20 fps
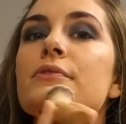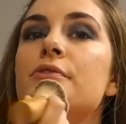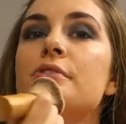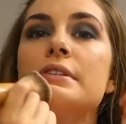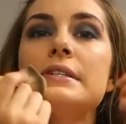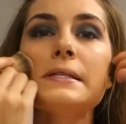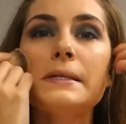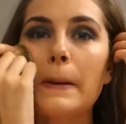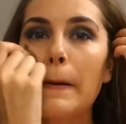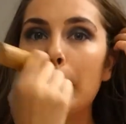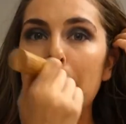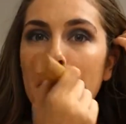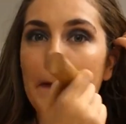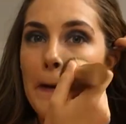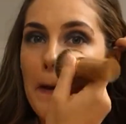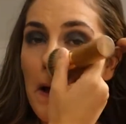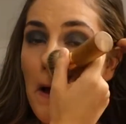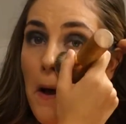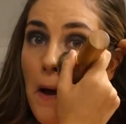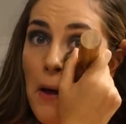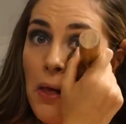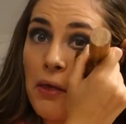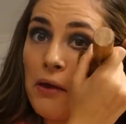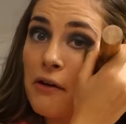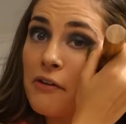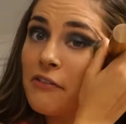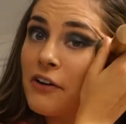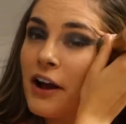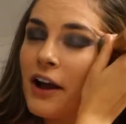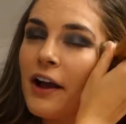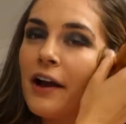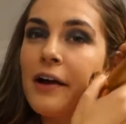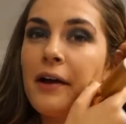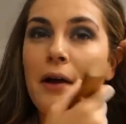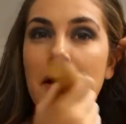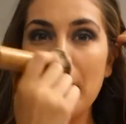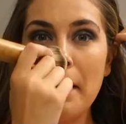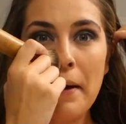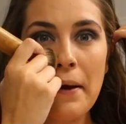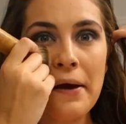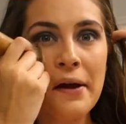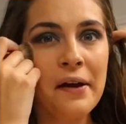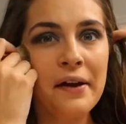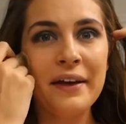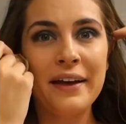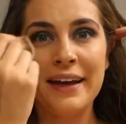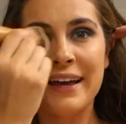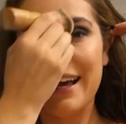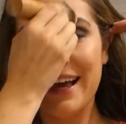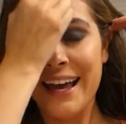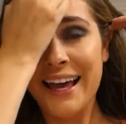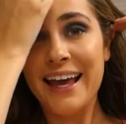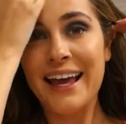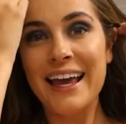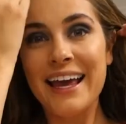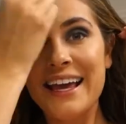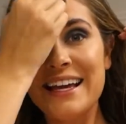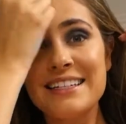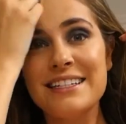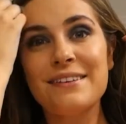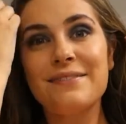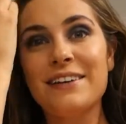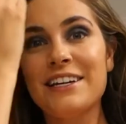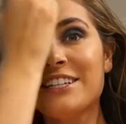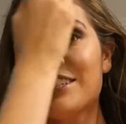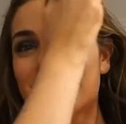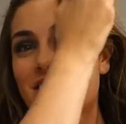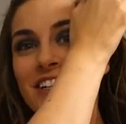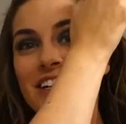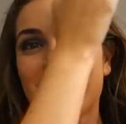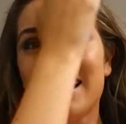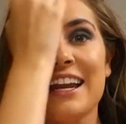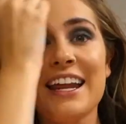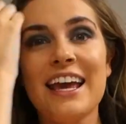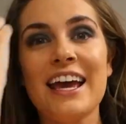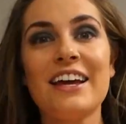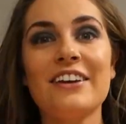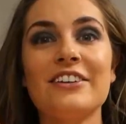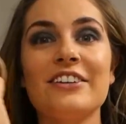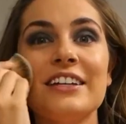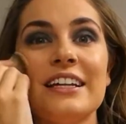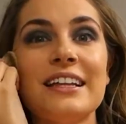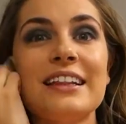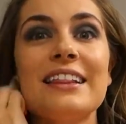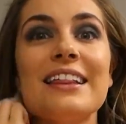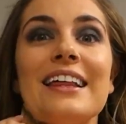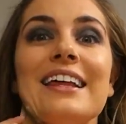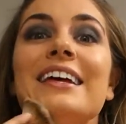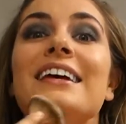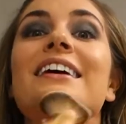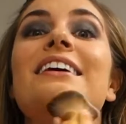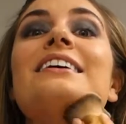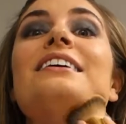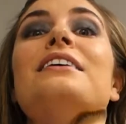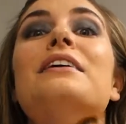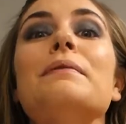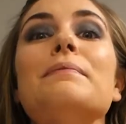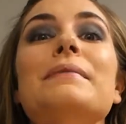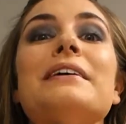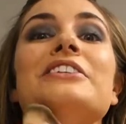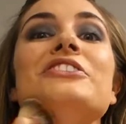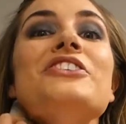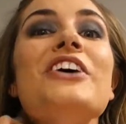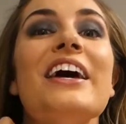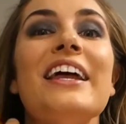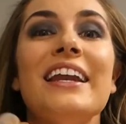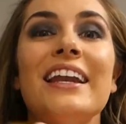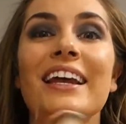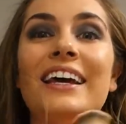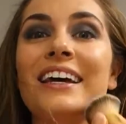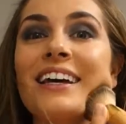Just put it all over, and I make sure to get it underneath my chin.